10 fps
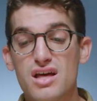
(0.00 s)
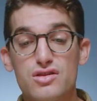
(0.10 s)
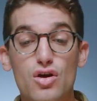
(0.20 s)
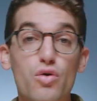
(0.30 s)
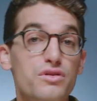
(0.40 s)

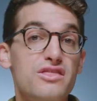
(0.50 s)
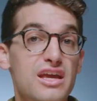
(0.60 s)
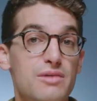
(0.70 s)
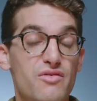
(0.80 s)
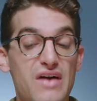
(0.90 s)
The only
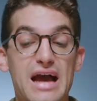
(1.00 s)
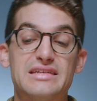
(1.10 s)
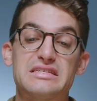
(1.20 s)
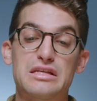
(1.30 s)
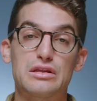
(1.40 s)
thing it
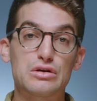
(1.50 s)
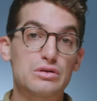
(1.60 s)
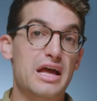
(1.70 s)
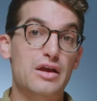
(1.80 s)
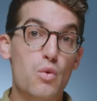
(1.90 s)
provides is the little
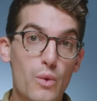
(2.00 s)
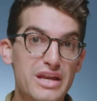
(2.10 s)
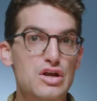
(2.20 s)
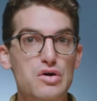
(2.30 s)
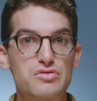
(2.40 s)
like
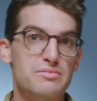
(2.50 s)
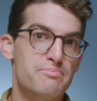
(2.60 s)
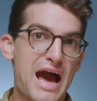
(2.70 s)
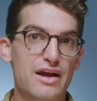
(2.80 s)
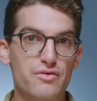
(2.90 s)
Windows
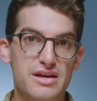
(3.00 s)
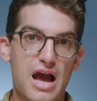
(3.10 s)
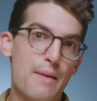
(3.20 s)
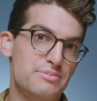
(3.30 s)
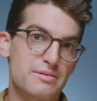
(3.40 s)
battery
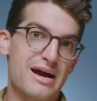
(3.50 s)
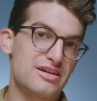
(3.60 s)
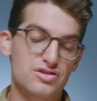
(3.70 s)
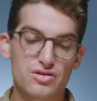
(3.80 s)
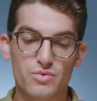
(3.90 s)
optimizer,